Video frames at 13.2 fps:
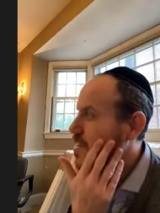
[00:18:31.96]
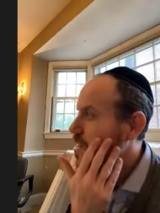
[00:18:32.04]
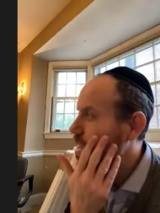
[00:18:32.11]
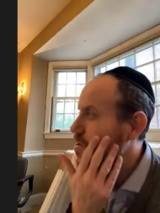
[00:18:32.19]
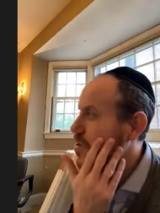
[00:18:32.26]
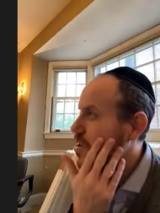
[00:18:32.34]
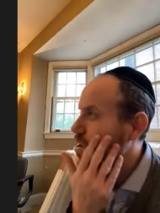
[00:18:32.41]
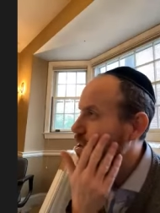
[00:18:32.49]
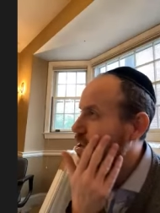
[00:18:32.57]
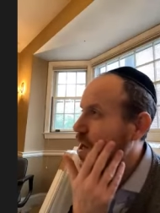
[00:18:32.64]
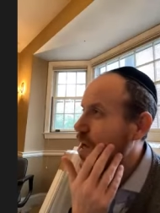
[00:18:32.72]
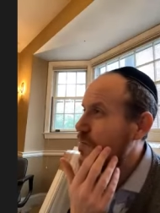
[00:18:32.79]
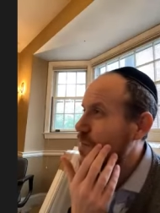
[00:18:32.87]
then you're going to
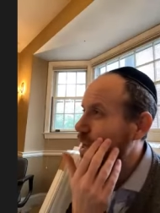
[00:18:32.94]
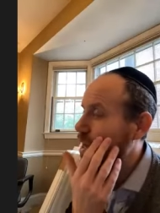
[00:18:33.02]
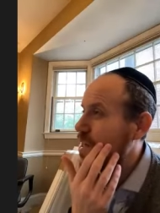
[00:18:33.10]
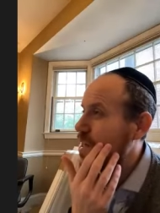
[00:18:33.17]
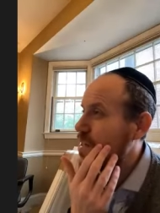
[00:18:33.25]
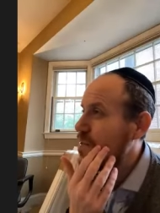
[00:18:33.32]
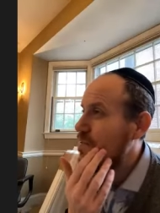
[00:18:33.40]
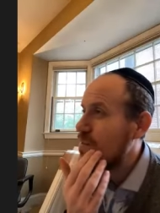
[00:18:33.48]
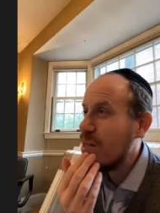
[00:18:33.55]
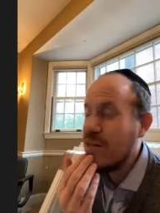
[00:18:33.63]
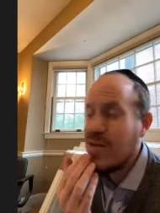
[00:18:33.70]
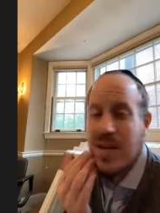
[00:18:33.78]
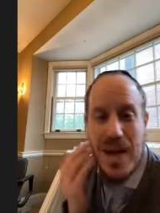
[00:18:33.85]
come and,
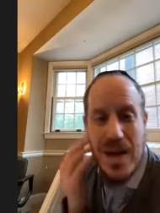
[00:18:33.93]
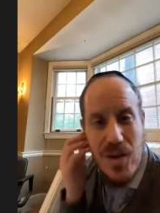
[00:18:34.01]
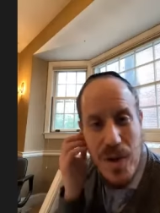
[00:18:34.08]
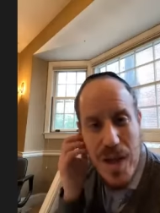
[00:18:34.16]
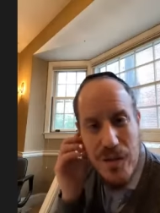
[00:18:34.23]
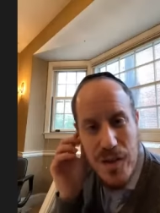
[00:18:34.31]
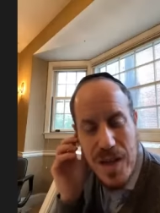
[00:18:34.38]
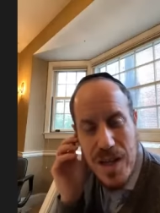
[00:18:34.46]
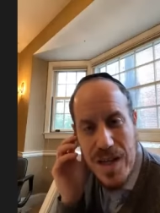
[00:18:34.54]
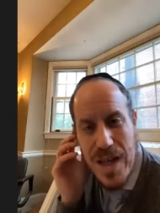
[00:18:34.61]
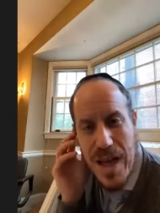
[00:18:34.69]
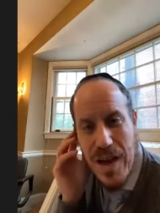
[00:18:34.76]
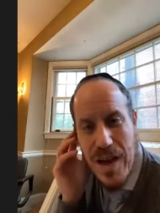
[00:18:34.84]
and you're not going to wait for the
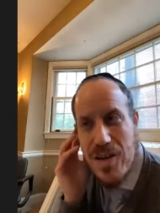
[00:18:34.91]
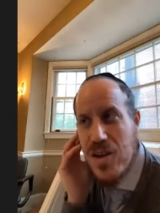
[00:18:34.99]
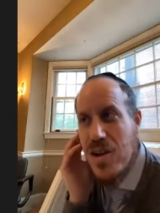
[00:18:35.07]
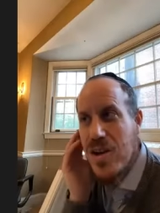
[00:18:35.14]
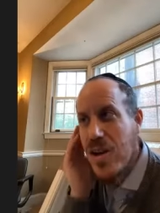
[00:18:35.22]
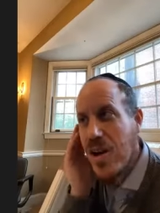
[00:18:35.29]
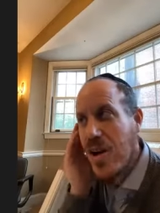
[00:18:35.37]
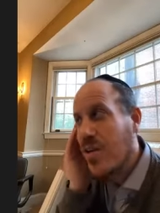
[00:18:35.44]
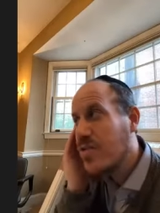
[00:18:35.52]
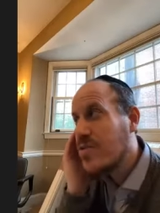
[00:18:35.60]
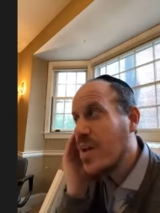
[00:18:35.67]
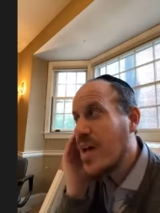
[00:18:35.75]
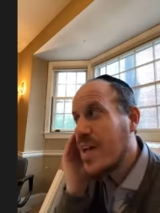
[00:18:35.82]
canal and you're going to
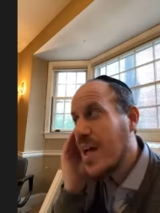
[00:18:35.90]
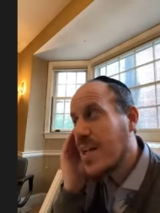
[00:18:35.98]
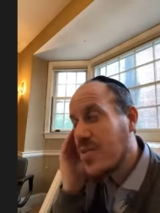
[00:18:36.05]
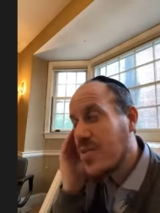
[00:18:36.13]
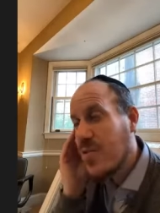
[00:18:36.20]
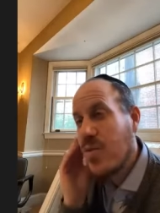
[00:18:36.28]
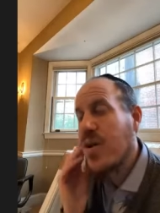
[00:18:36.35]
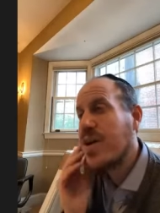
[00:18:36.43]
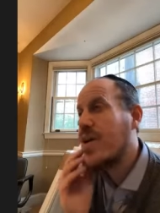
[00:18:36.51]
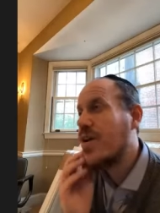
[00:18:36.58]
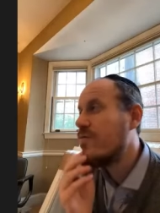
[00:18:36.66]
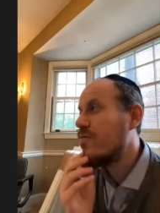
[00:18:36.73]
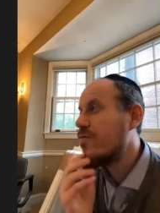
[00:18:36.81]
go and get the
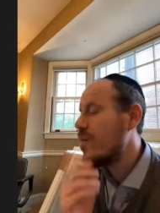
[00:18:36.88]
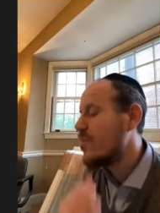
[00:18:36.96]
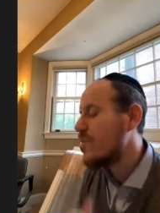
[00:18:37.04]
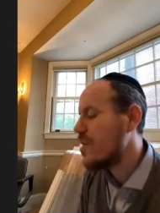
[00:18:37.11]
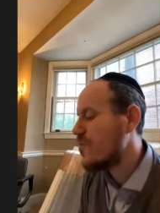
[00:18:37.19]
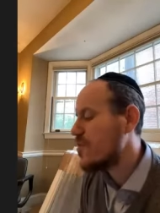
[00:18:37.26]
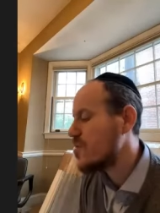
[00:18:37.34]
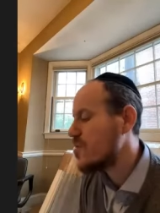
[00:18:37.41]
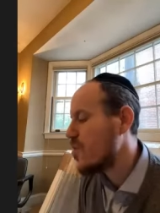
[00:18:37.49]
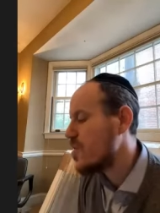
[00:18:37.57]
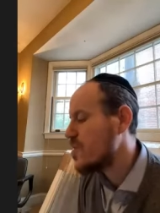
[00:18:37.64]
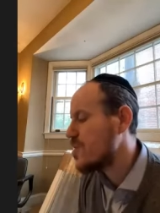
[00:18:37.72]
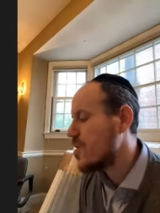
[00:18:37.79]
water from a different
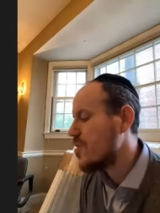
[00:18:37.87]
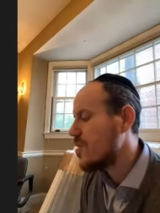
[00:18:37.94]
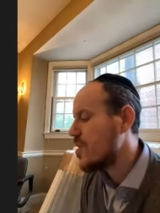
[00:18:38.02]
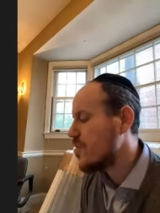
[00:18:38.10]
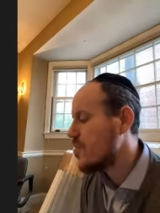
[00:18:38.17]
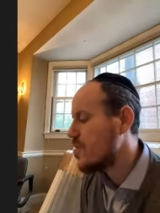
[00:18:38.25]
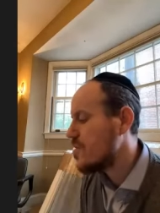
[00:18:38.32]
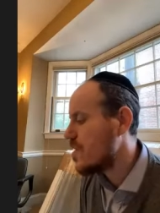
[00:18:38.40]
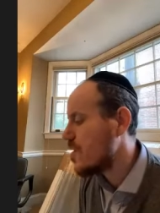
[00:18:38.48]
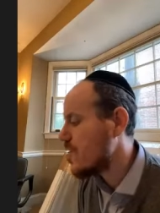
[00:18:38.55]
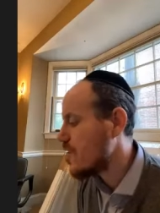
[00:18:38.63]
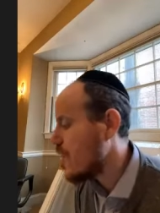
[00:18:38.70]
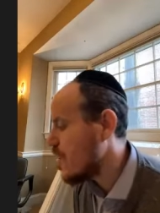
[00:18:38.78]
source. It's going to lead to a
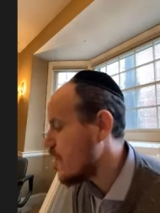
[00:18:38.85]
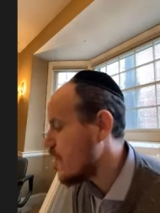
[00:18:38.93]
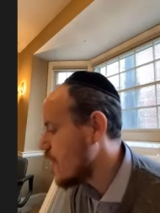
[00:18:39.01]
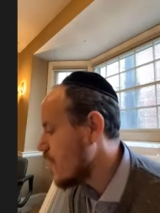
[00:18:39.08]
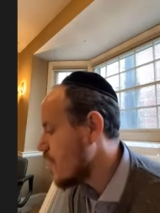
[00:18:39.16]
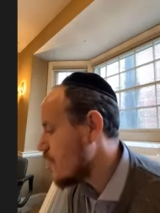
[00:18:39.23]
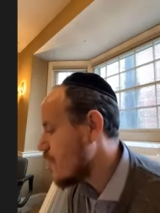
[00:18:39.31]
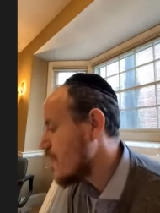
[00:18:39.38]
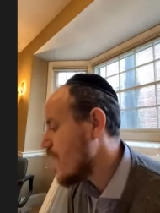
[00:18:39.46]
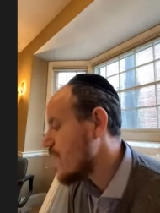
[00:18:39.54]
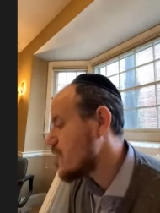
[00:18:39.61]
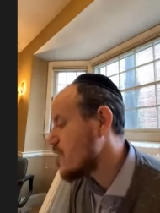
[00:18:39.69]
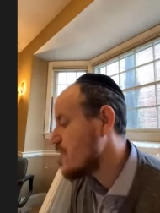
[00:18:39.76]
tircha.
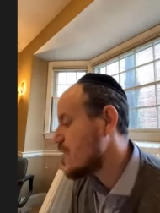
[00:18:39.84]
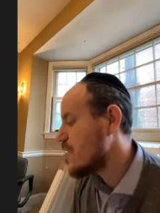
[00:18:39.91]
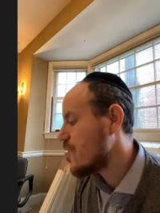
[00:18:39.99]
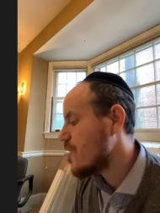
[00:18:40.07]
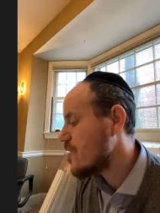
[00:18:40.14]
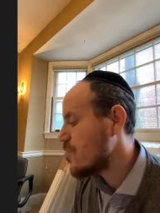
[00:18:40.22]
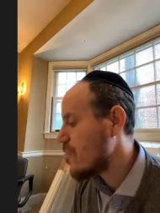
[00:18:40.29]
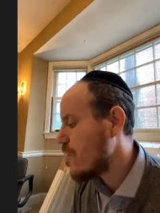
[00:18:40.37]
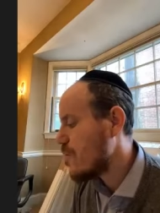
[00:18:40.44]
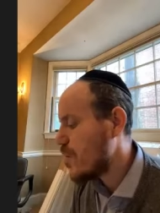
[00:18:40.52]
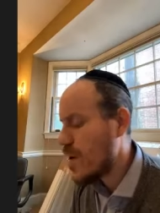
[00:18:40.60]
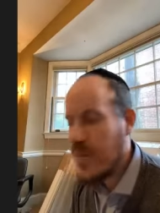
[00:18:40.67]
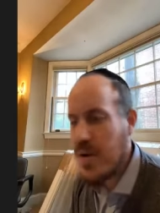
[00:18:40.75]
Rav Ashi disagrees with
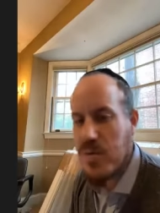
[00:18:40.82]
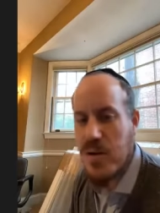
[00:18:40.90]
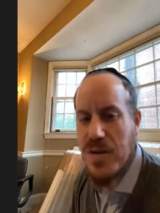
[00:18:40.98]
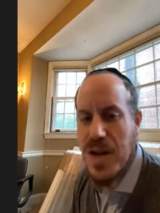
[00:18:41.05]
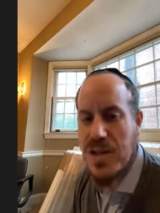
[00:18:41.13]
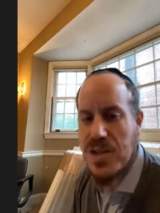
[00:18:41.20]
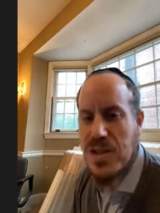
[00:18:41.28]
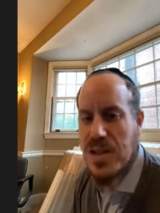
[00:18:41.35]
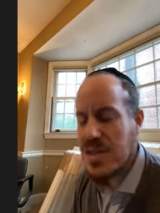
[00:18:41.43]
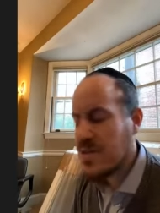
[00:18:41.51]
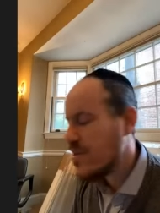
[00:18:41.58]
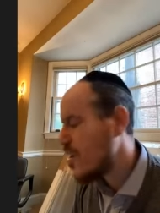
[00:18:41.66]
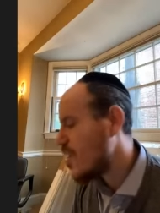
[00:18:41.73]
Rav Papa. Rav Ashi
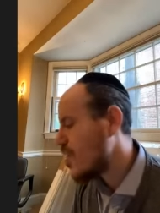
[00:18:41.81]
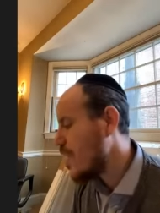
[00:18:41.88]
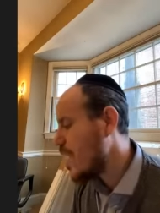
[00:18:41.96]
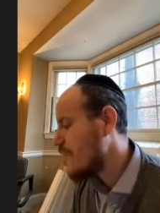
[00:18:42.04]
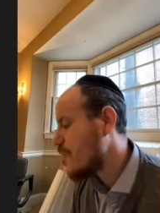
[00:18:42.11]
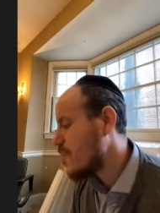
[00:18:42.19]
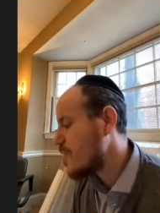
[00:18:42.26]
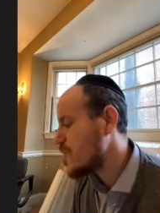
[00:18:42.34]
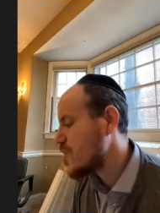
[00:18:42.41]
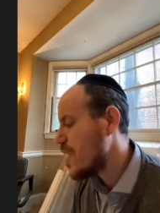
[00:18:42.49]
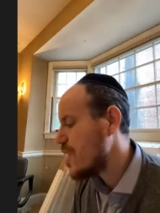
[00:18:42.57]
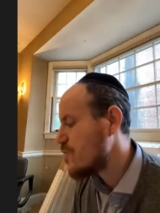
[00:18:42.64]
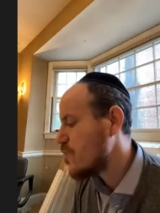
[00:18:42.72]
says, no, Afapi
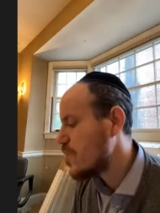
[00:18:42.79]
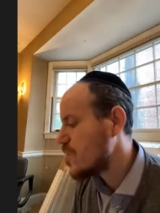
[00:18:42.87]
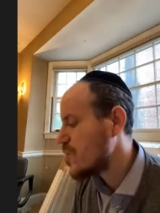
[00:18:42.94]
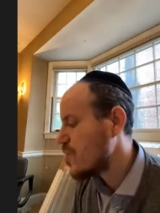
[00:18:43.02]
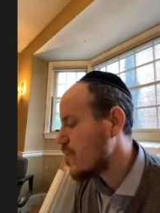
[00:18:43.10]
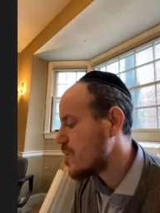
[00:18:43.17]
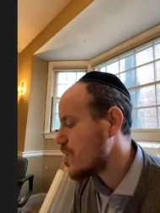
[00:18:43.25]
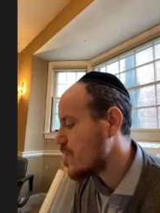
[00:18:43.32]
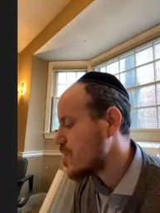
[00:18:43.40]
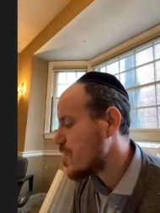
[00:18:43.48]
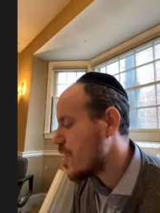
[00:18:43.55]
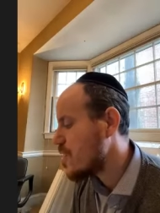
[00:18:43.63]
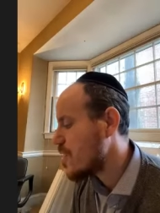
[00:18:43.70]
Shein Rubash Shalosa
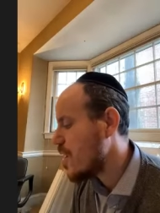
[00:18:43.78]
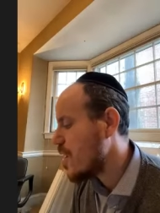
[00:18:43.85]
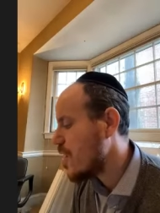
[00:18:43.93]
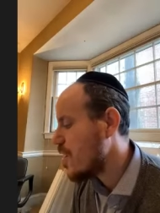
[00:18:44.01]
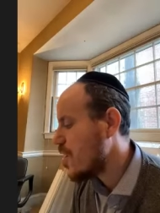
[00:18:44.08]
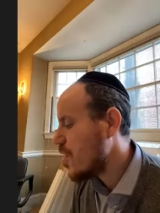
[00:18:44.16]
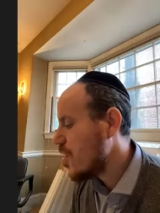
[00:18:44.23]
Sada